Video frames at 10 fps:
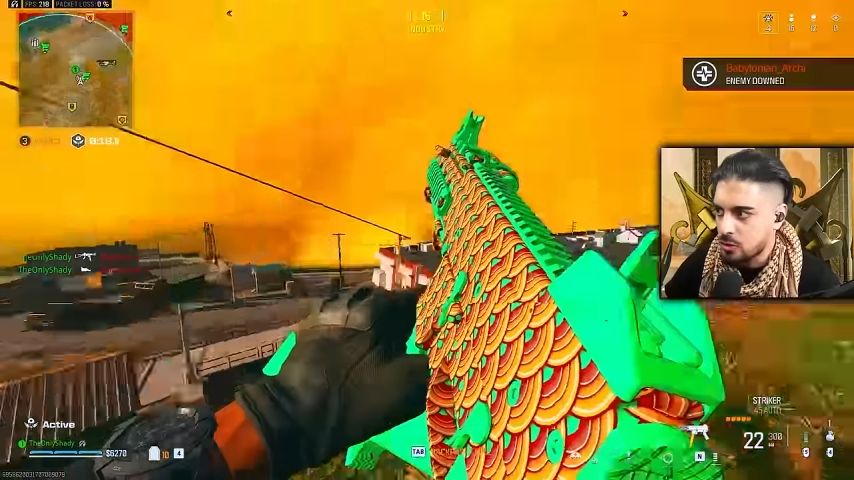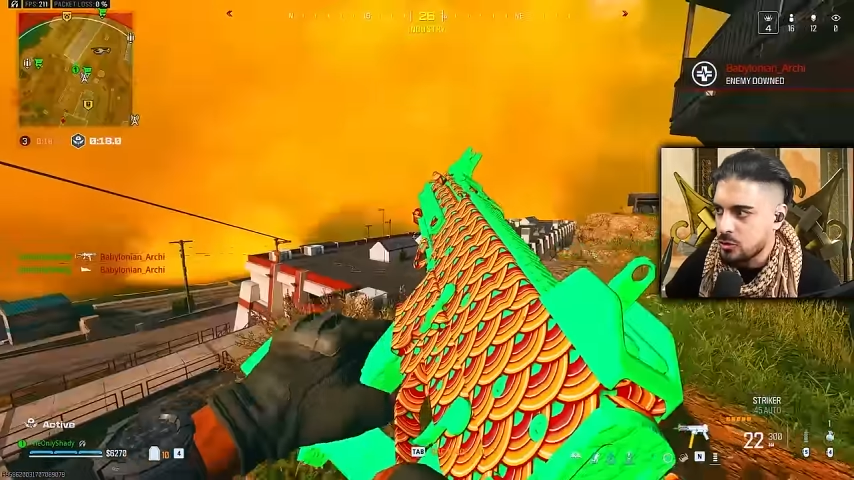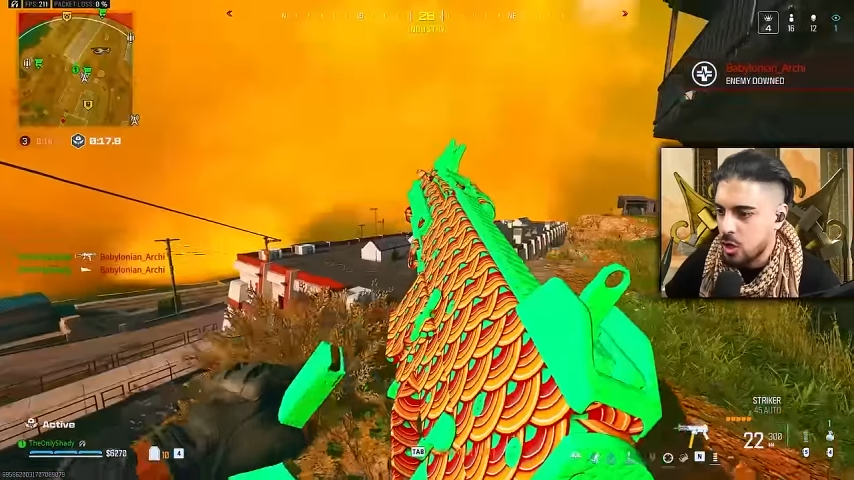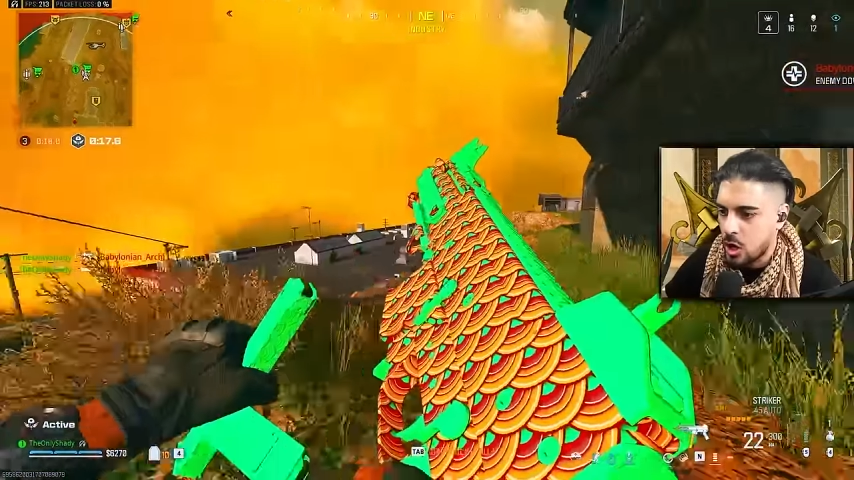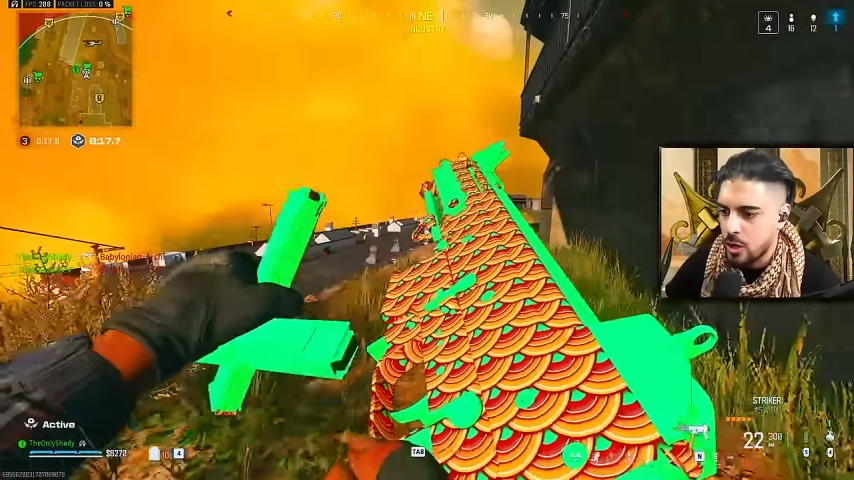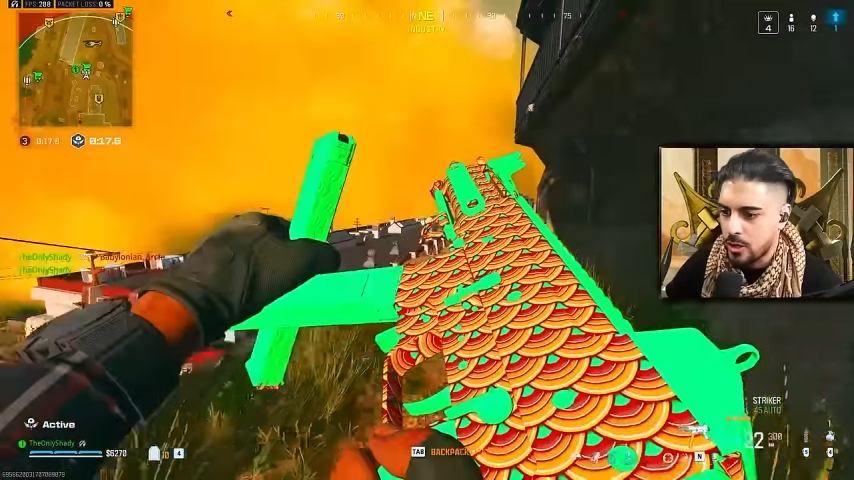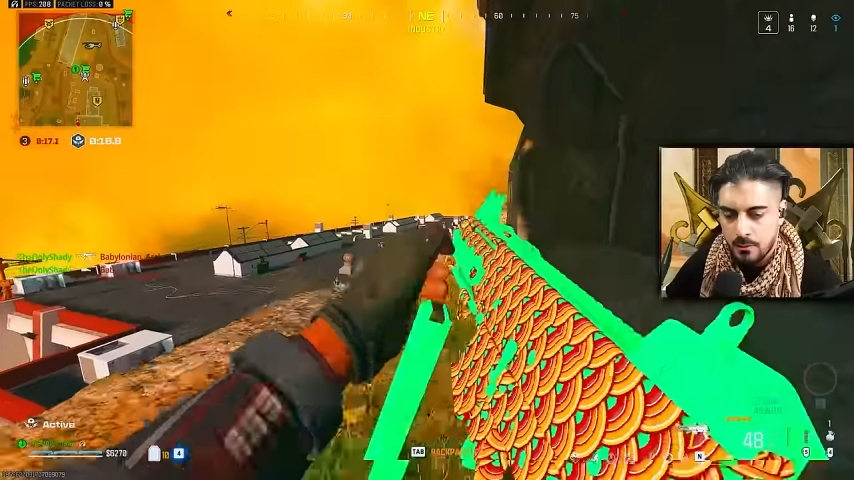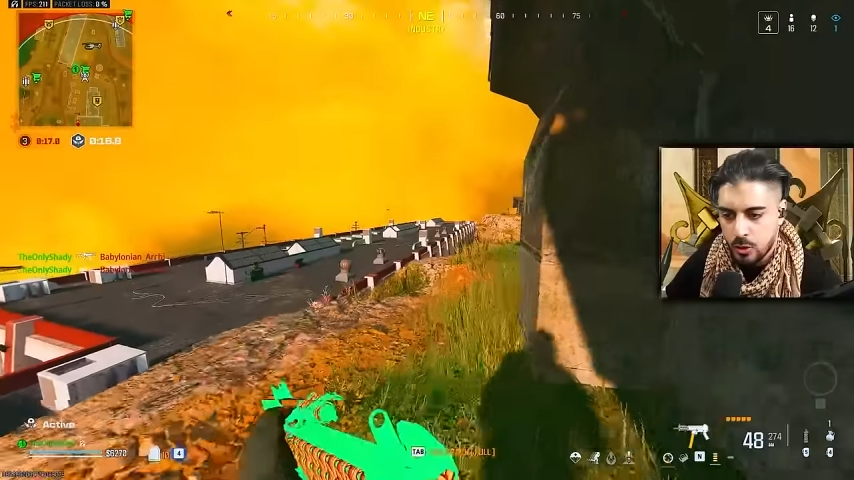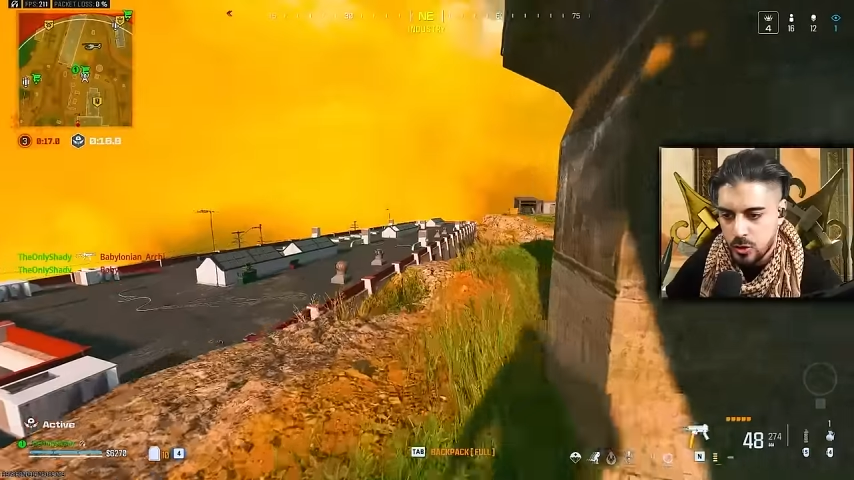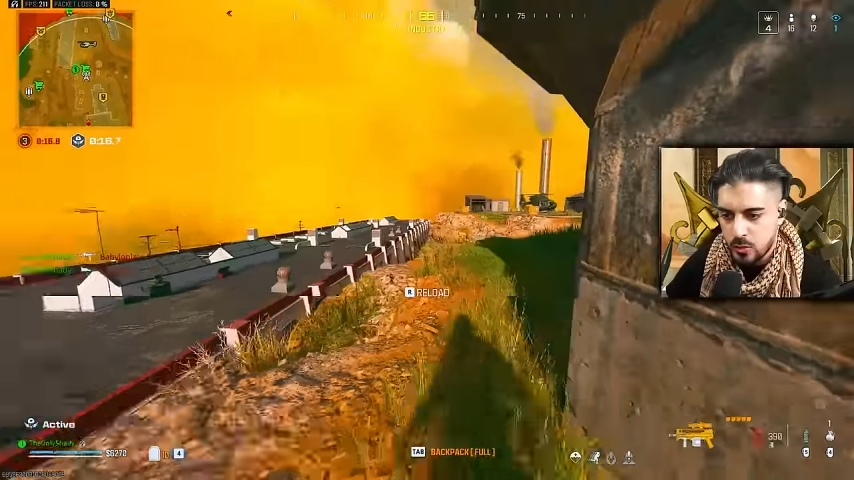sir?
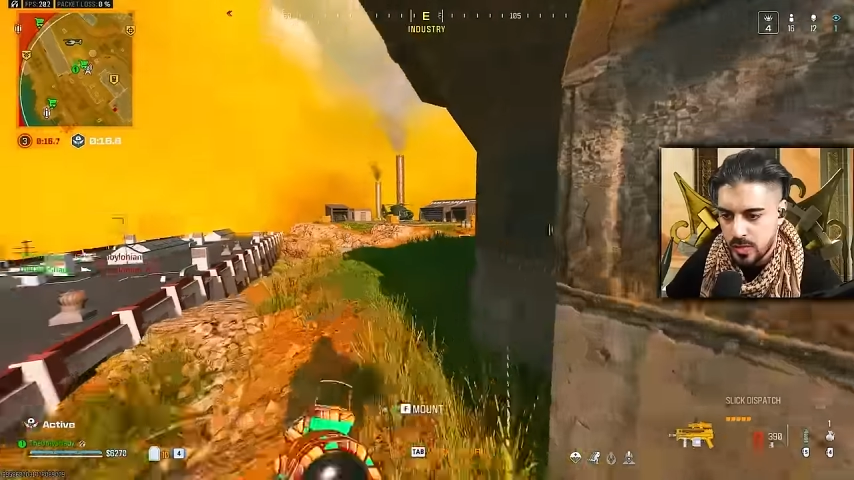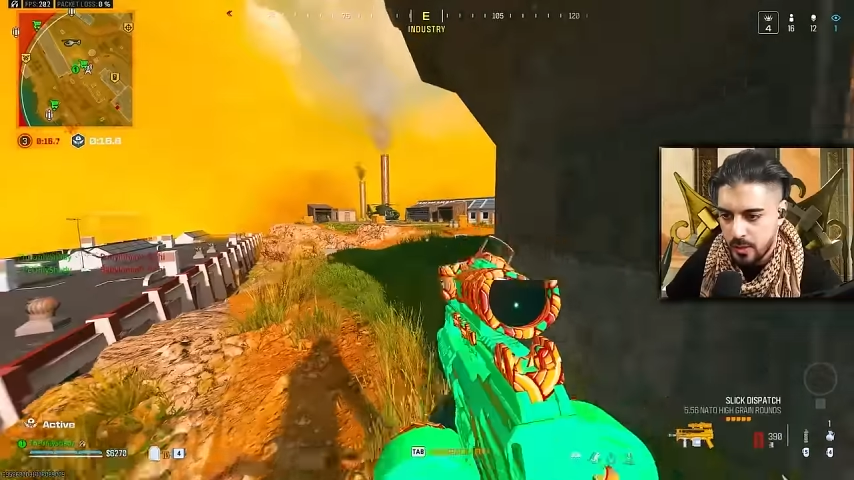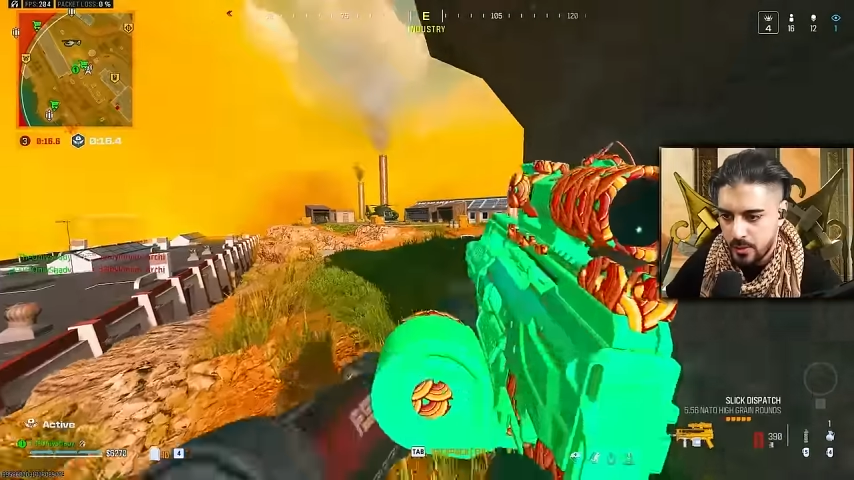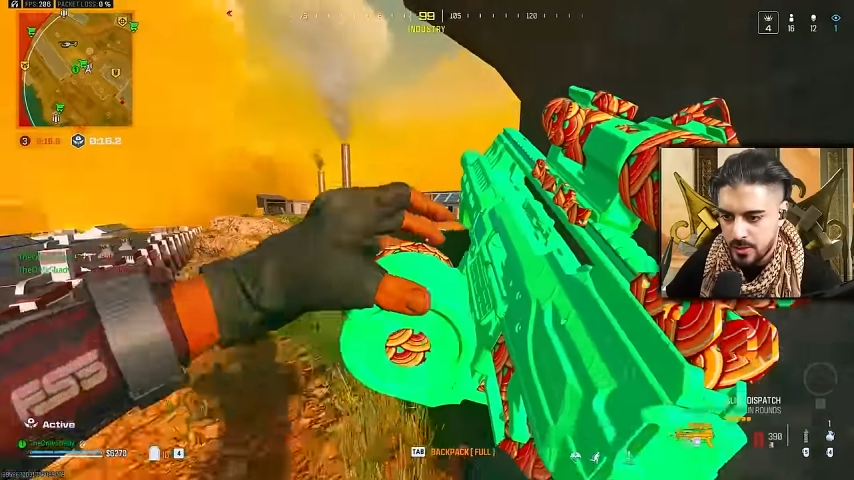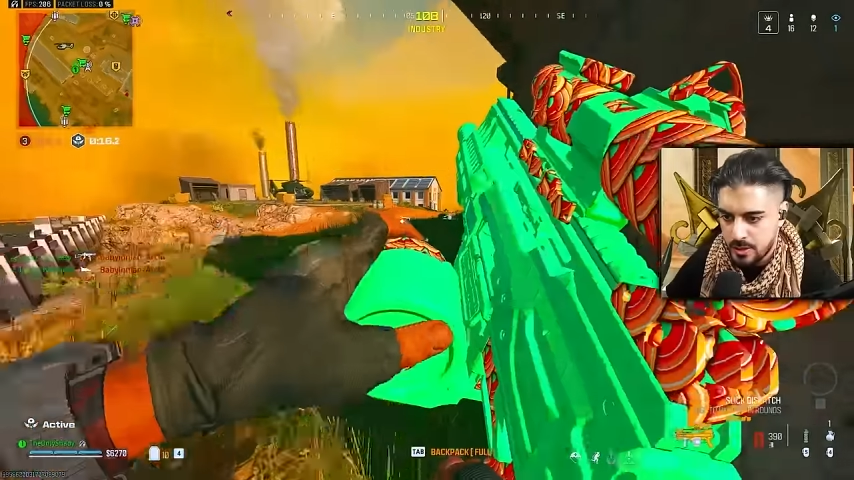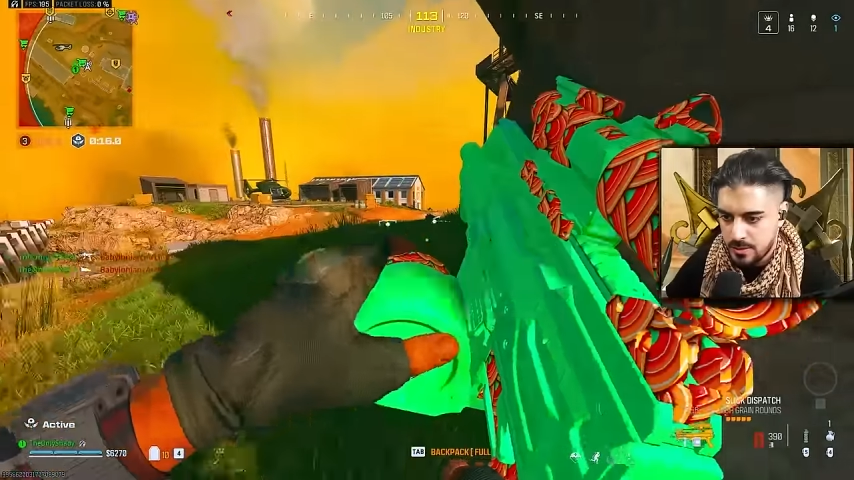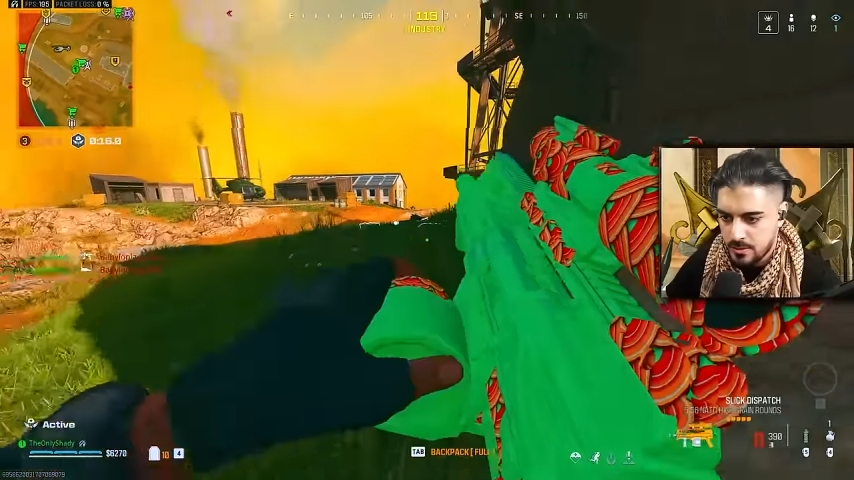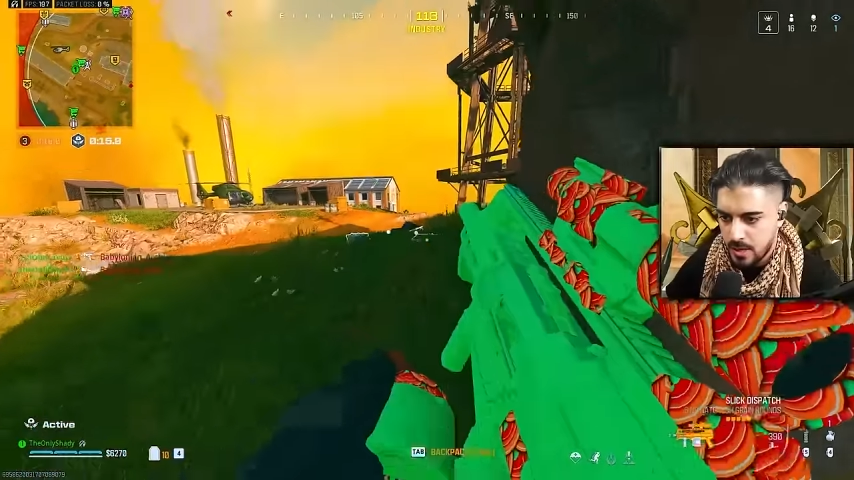Boys, we gonna win this.